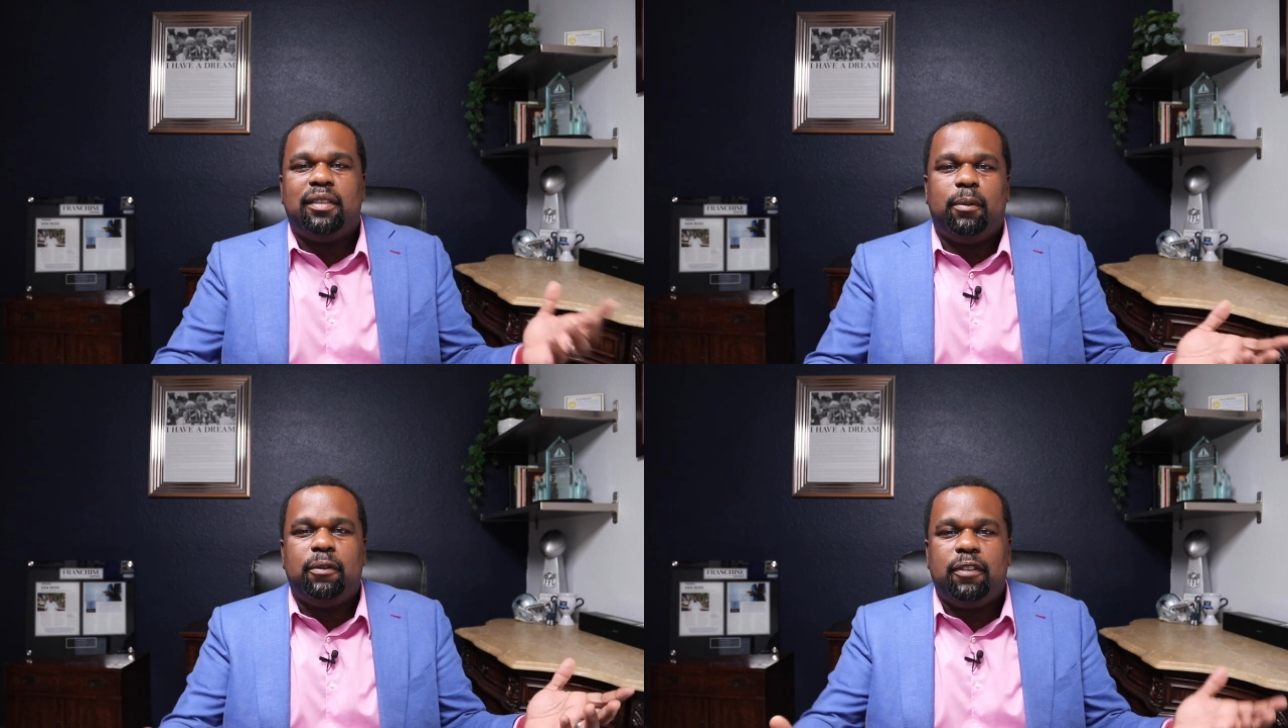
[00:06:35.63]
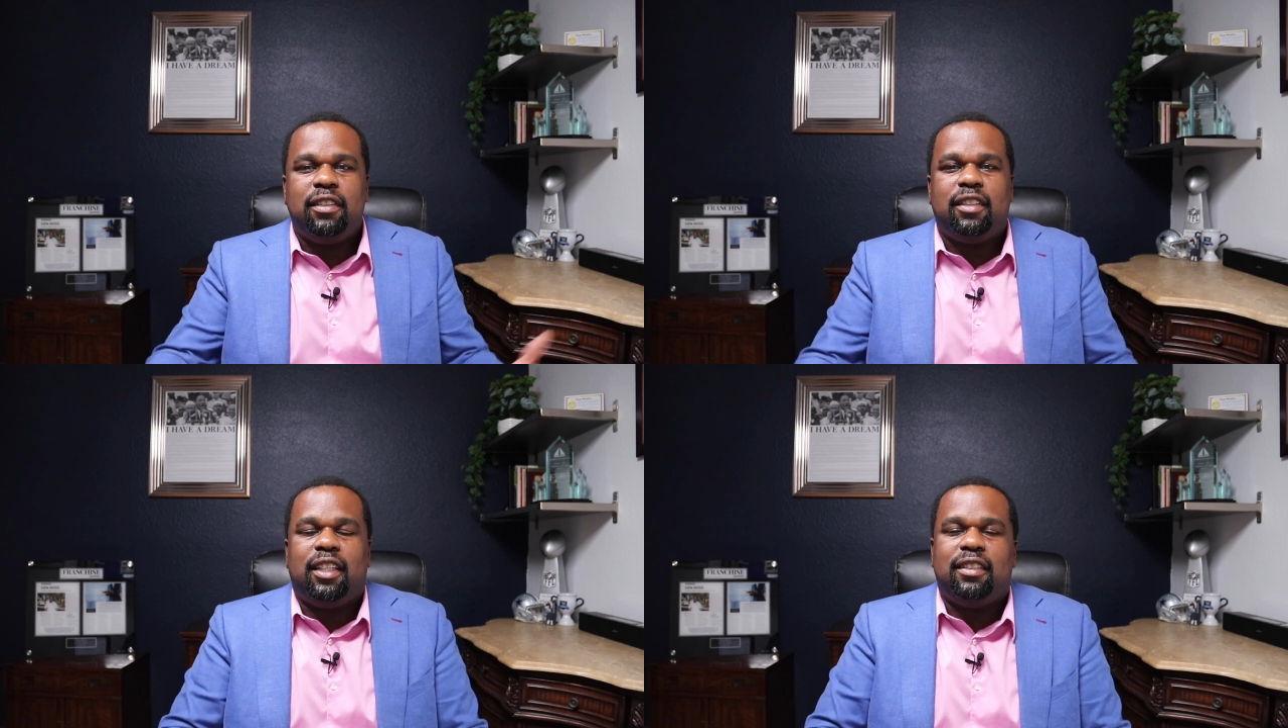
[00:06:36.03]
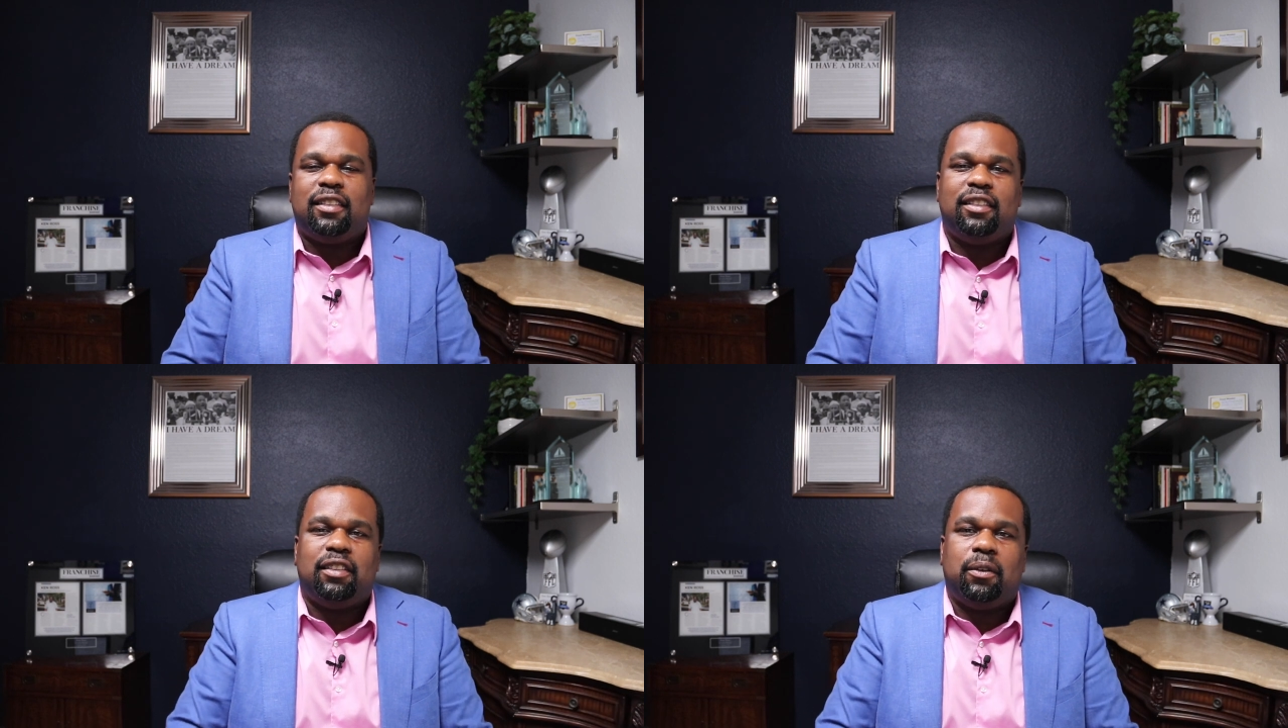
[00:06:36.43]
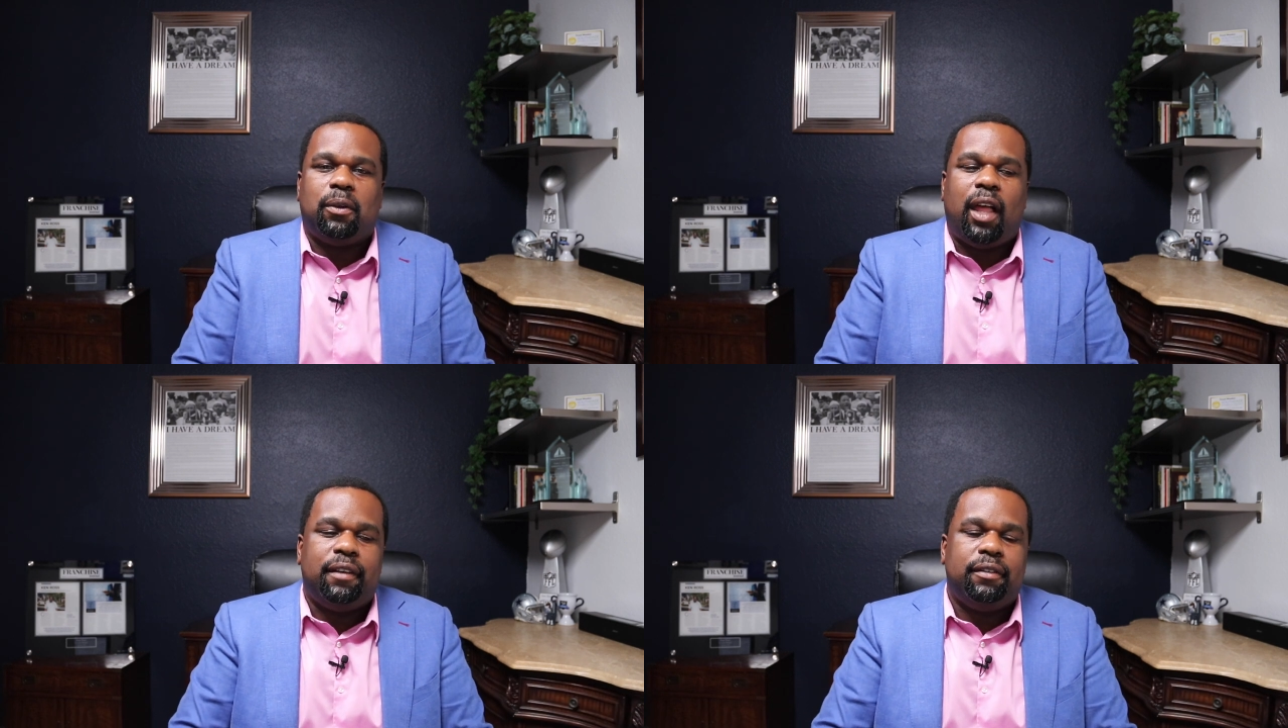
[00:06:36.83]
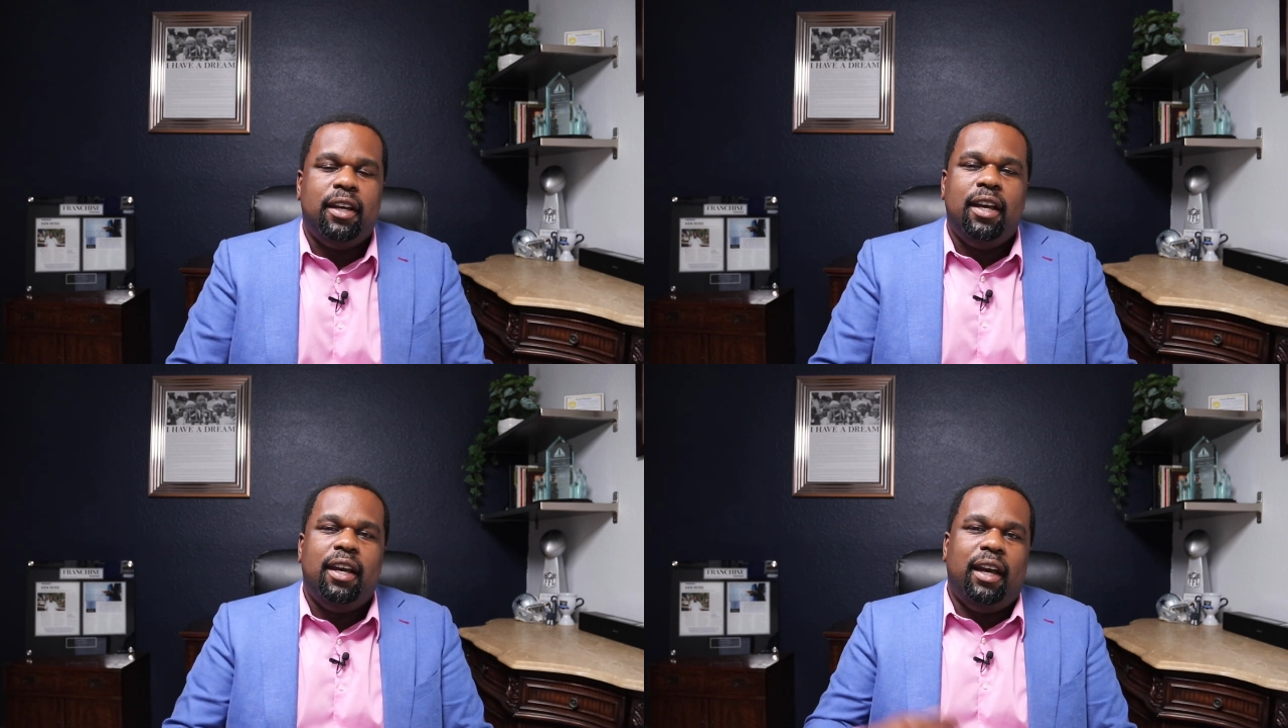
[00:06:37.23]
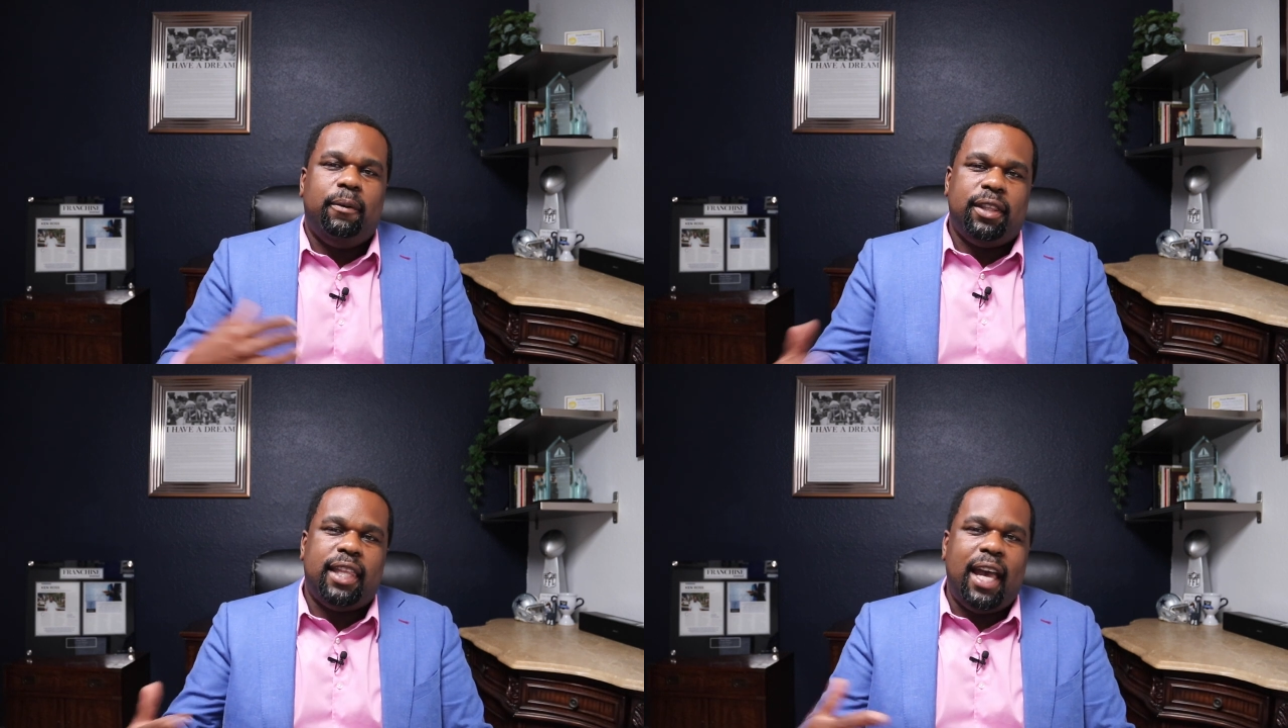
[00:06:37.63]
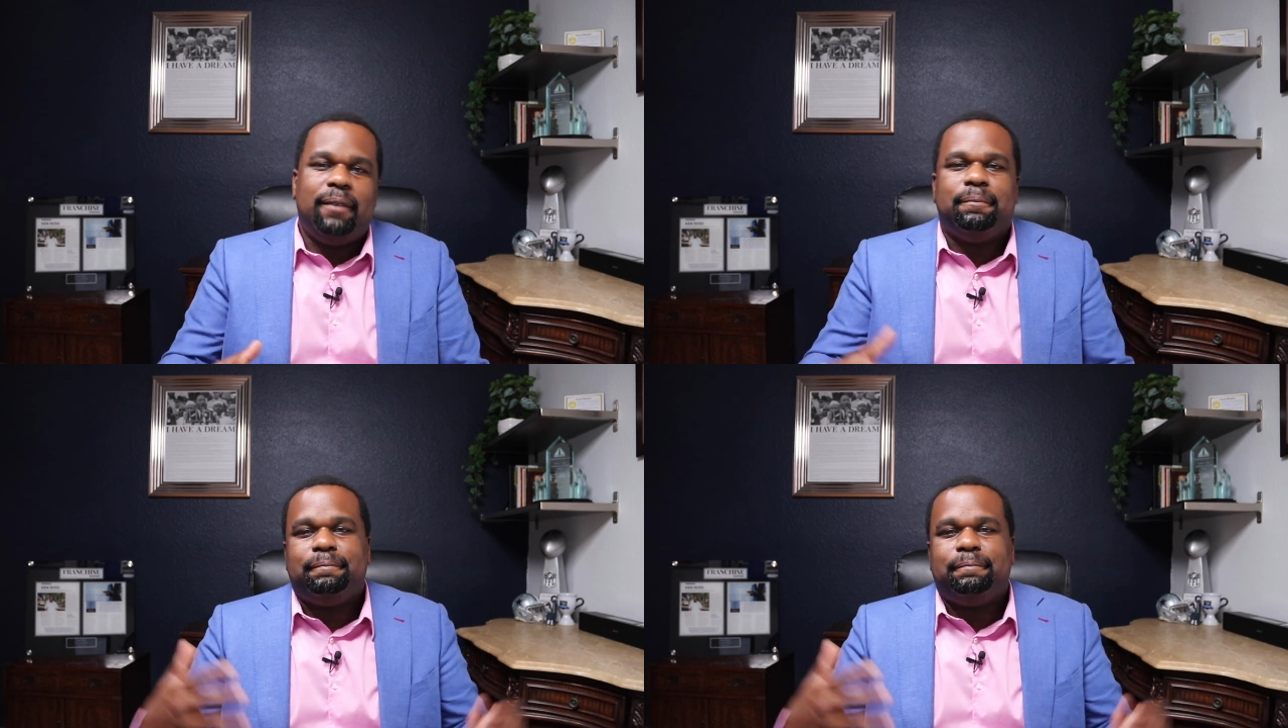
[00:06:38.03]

some of these things into their life. And with that.